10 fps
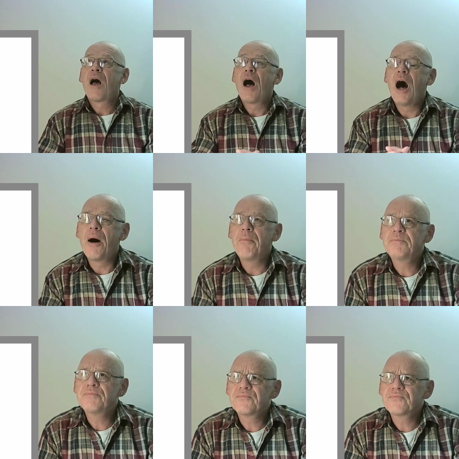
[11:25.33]

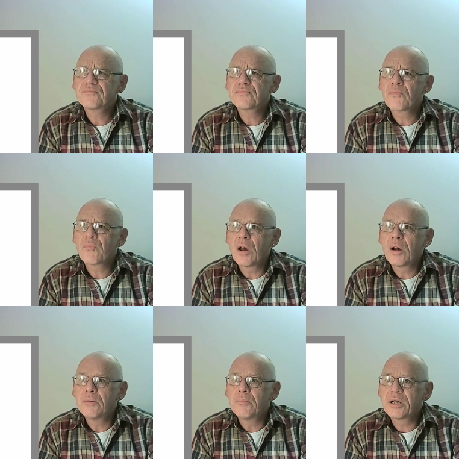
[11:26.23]

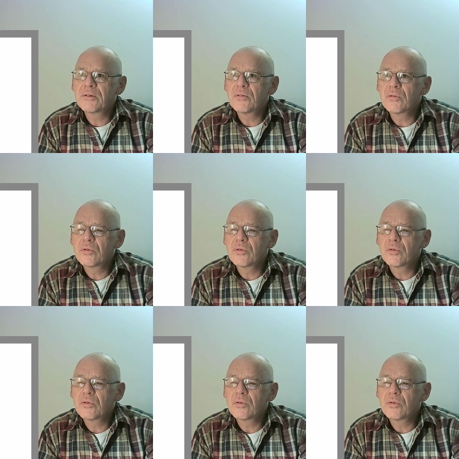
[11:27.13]
But